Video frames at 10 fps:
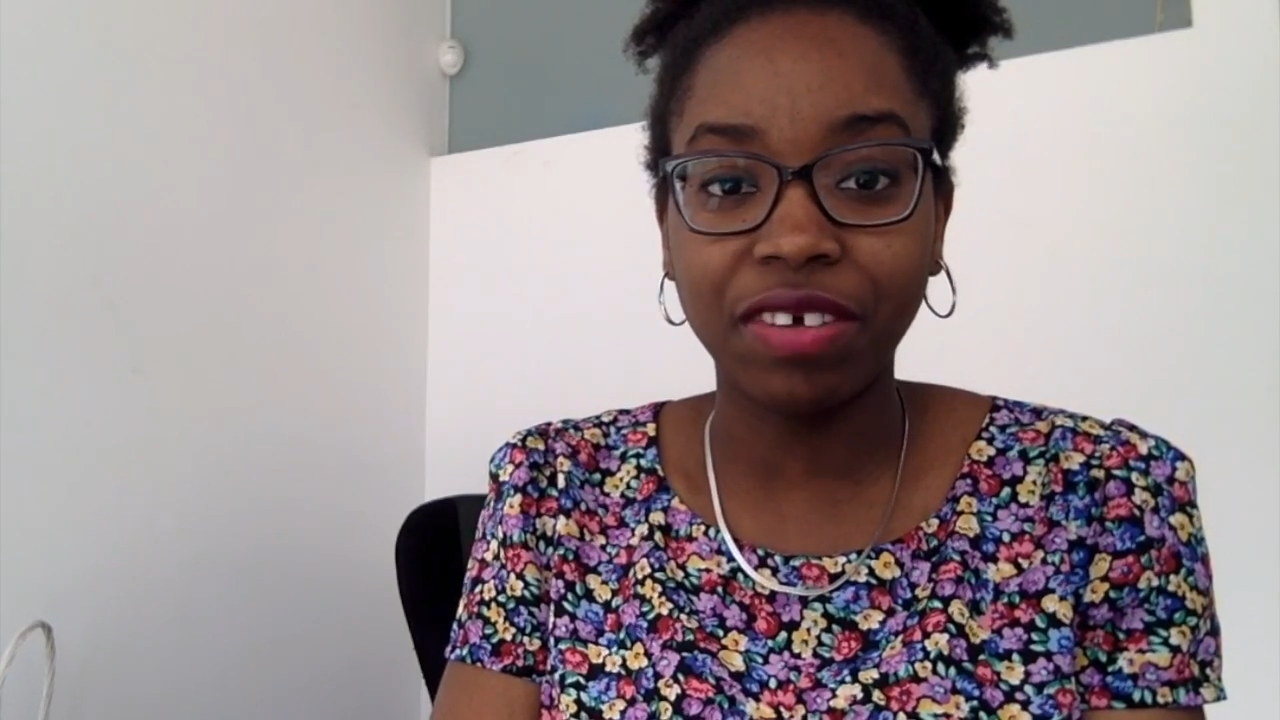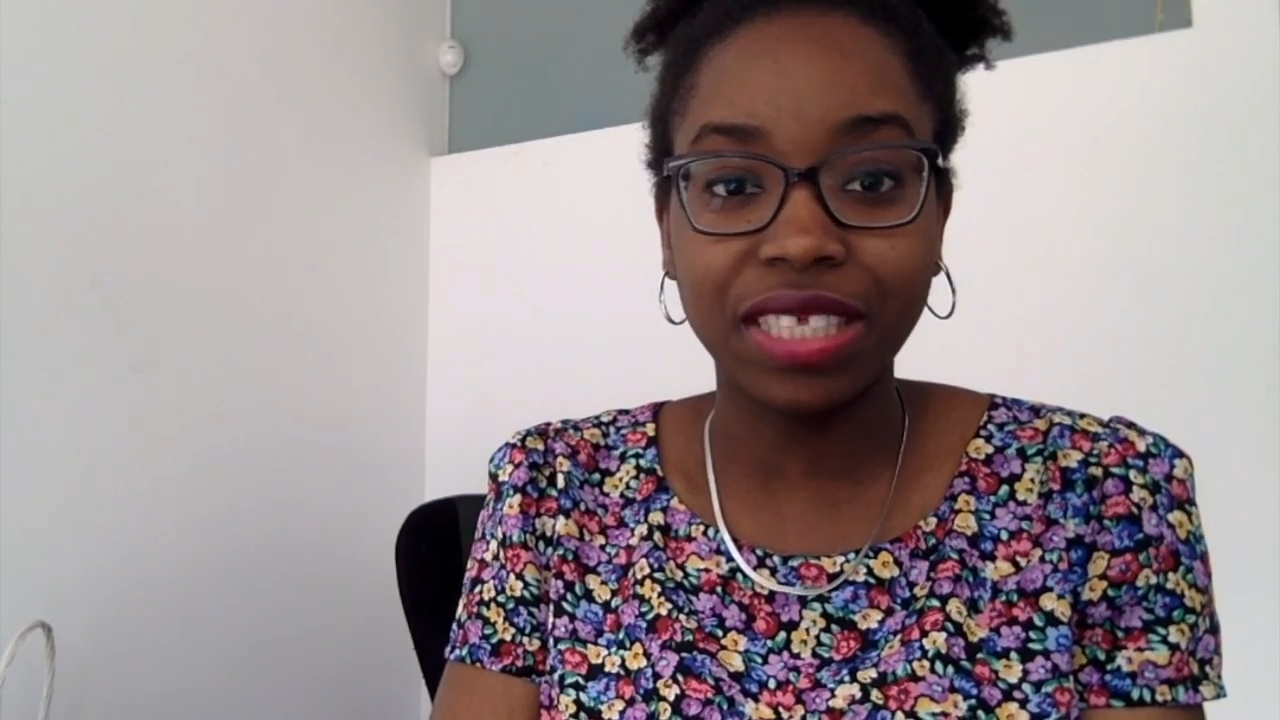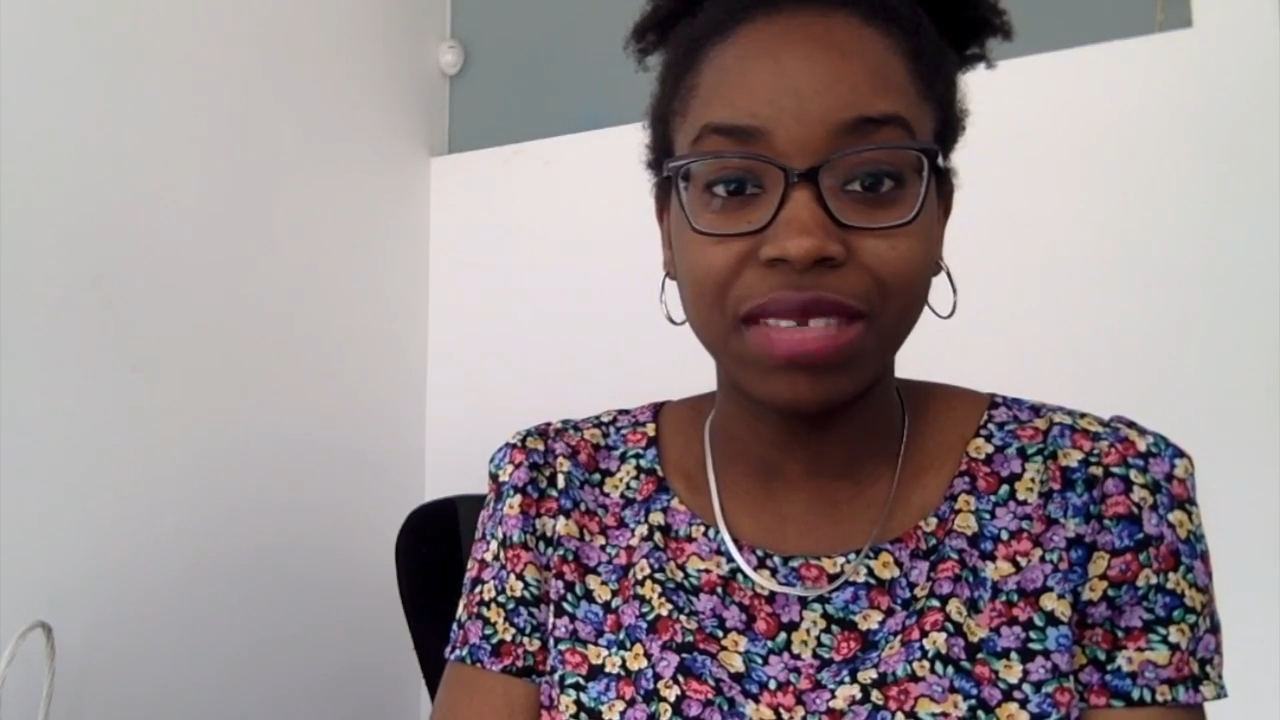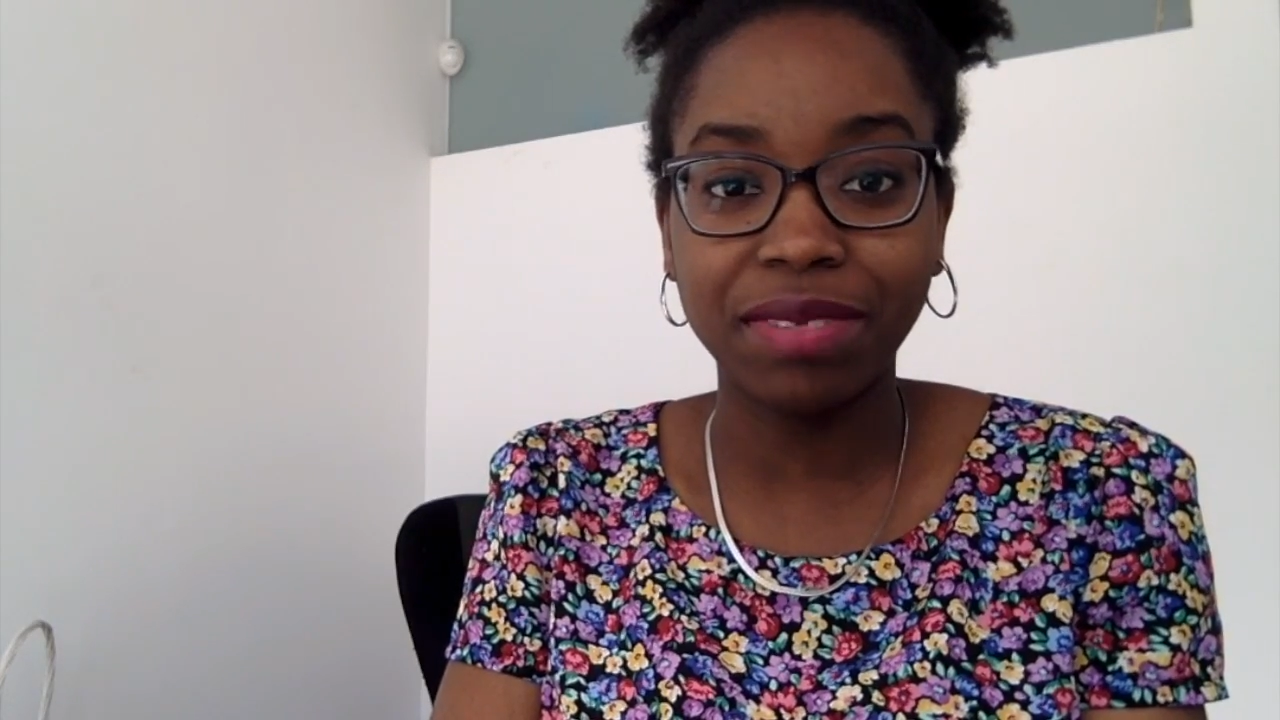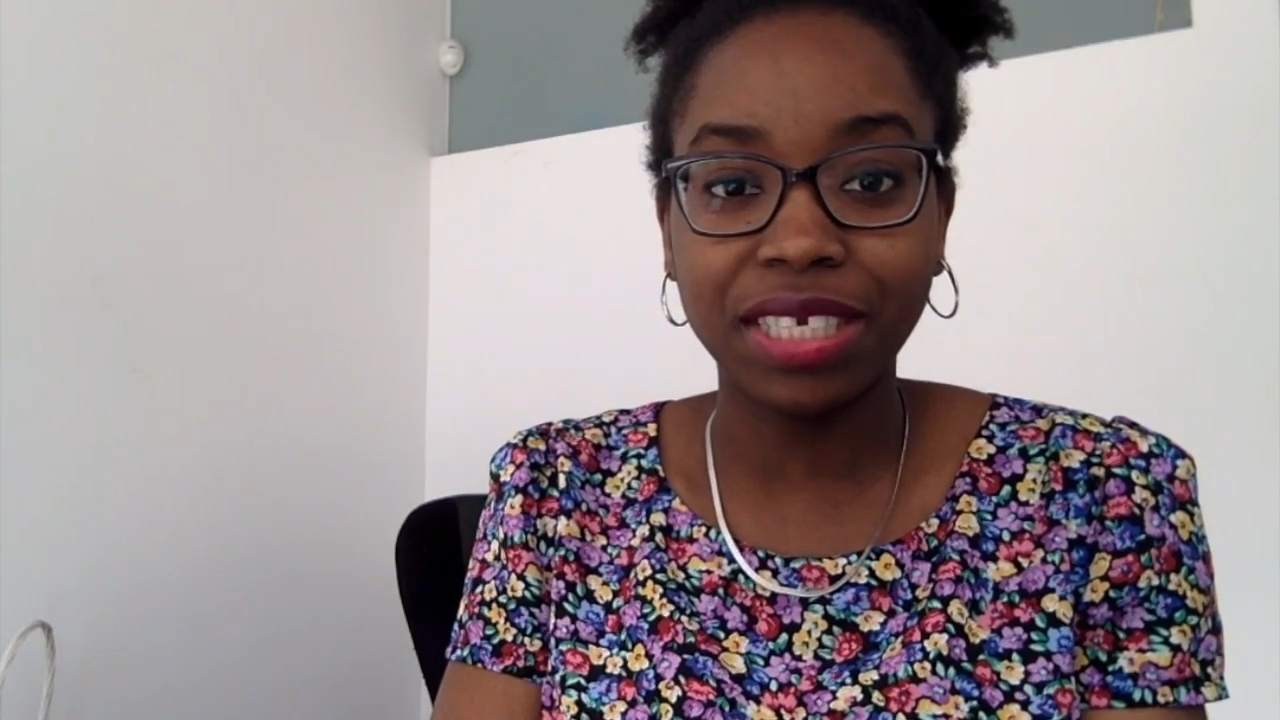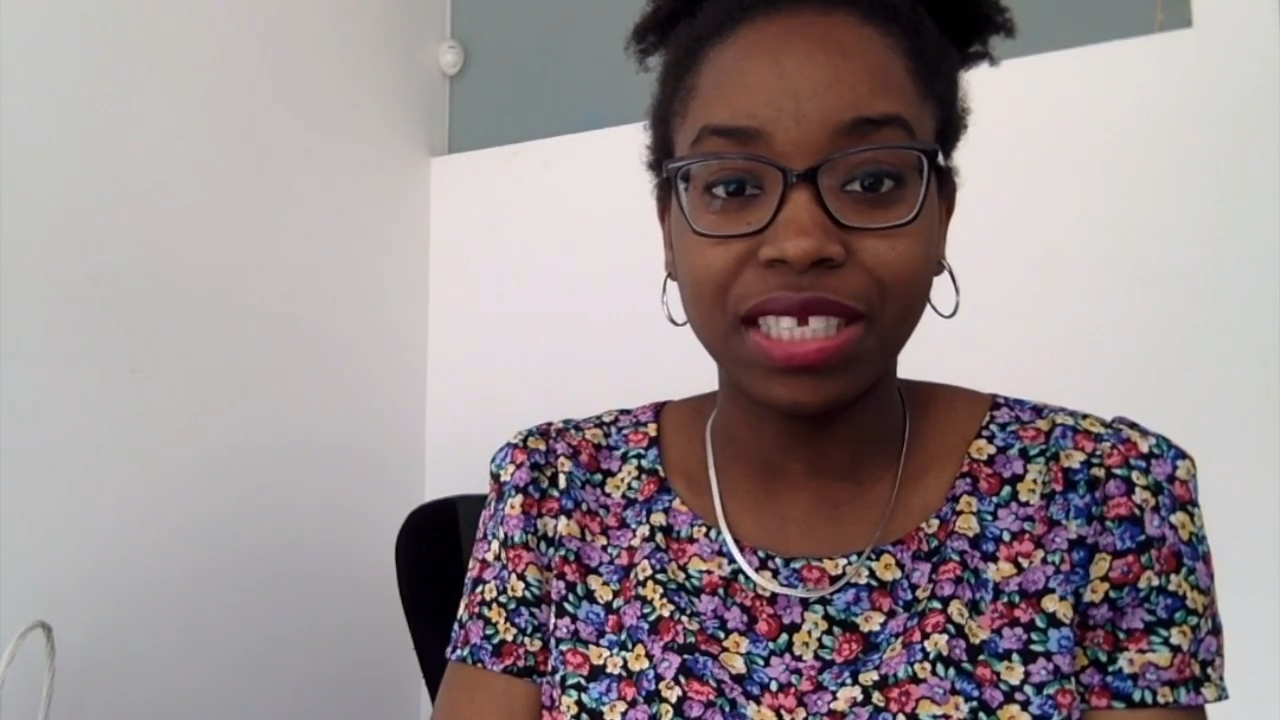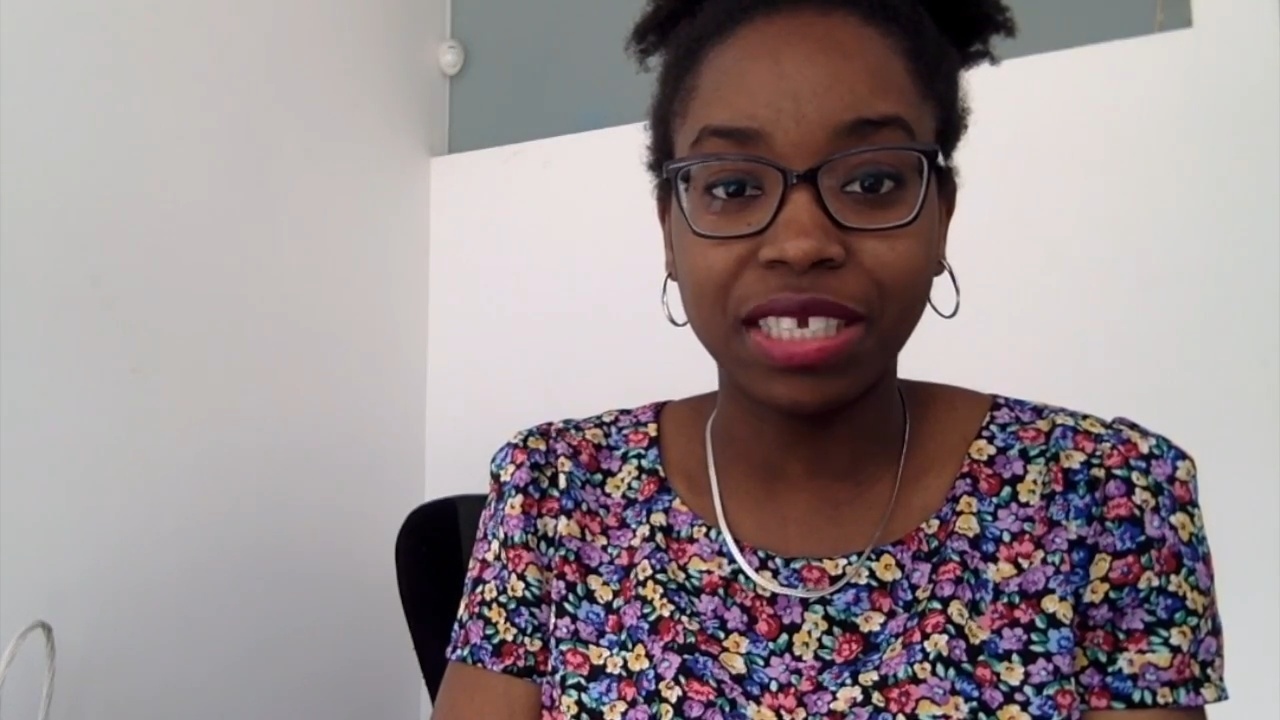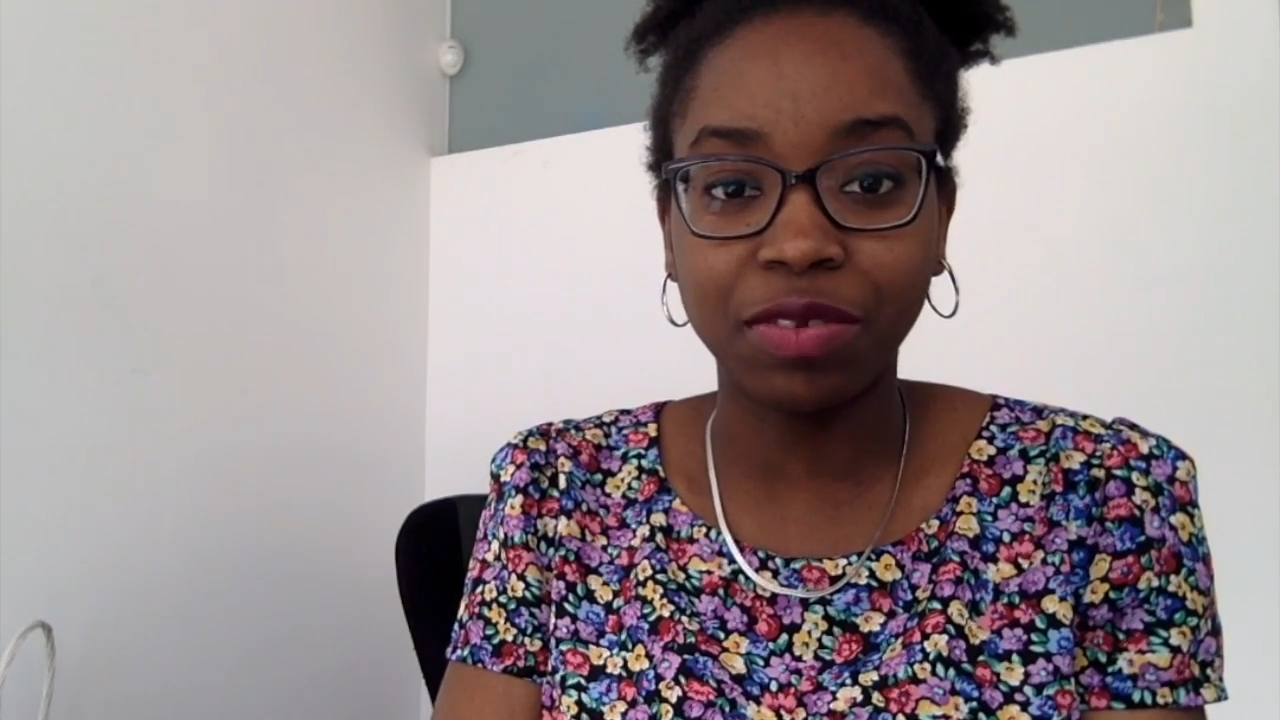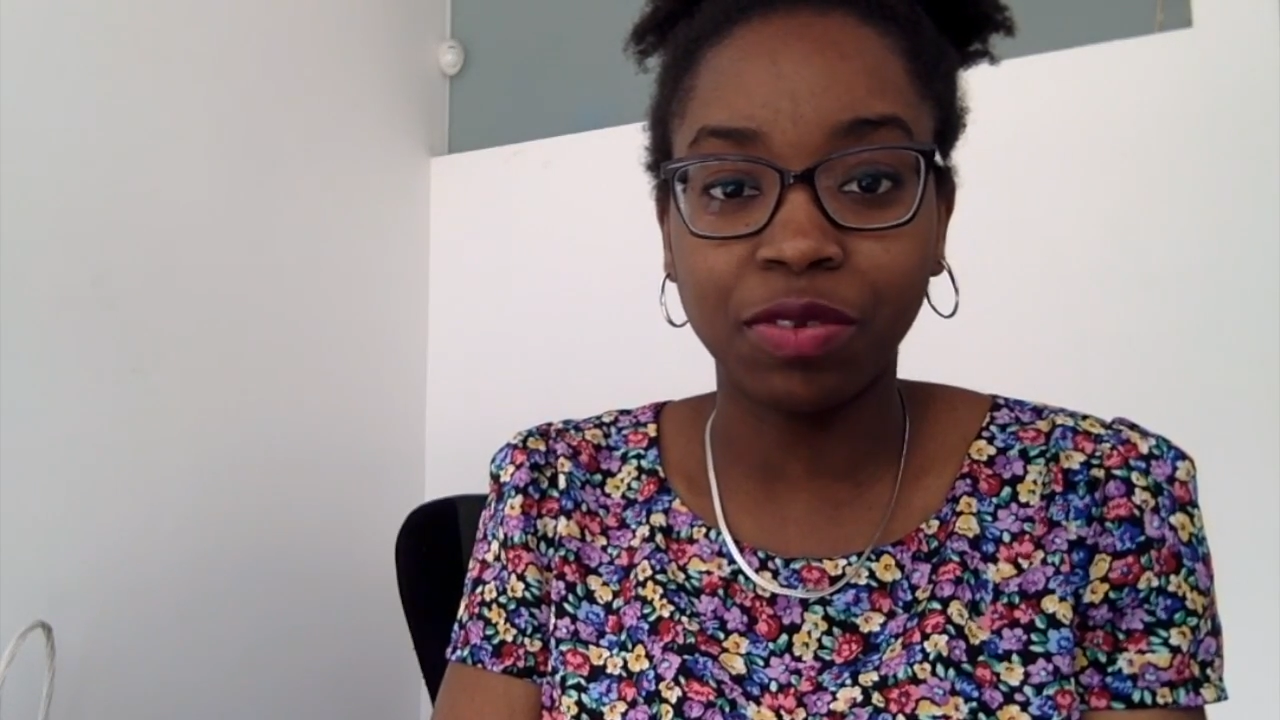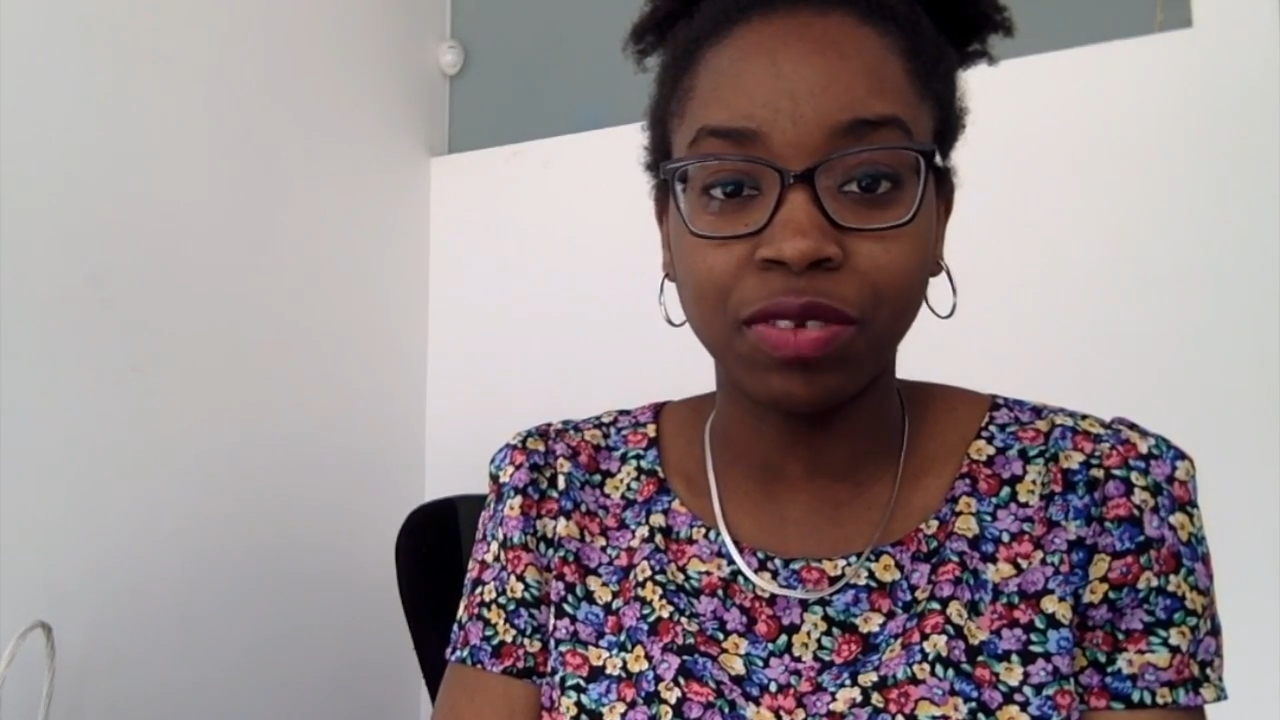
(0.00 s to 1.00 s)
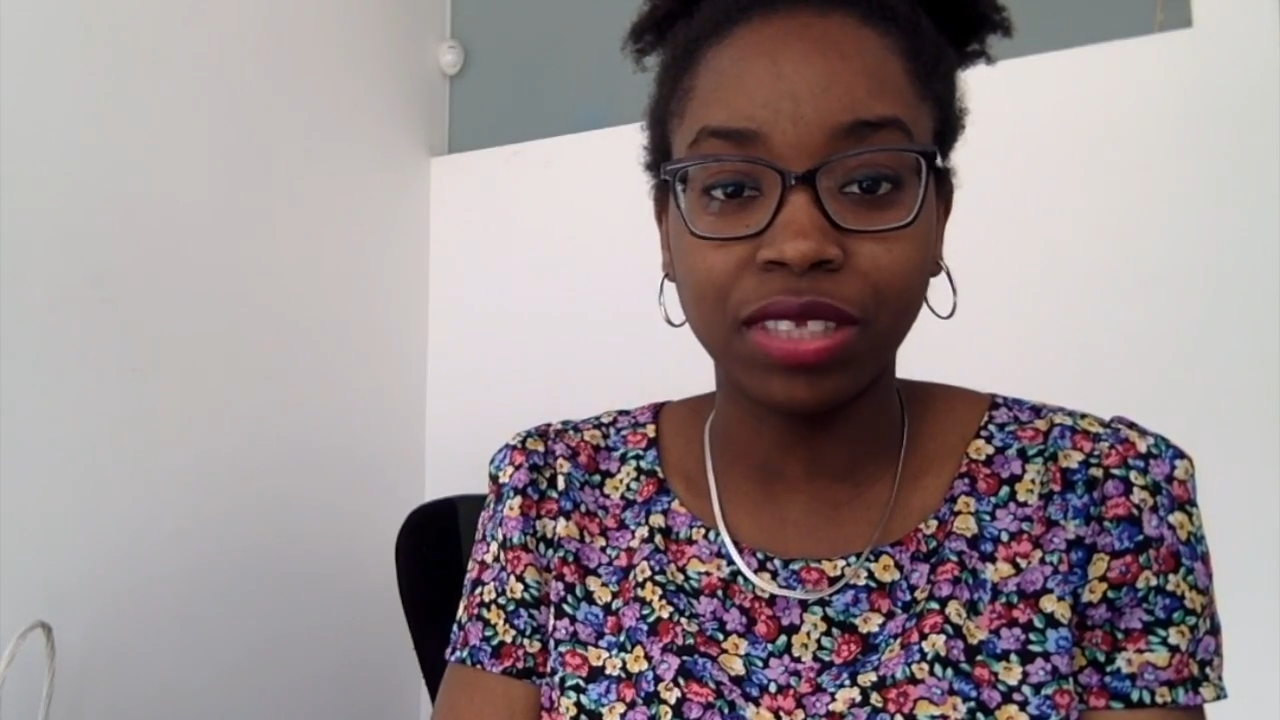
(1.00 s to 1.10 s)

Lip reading: intimidated or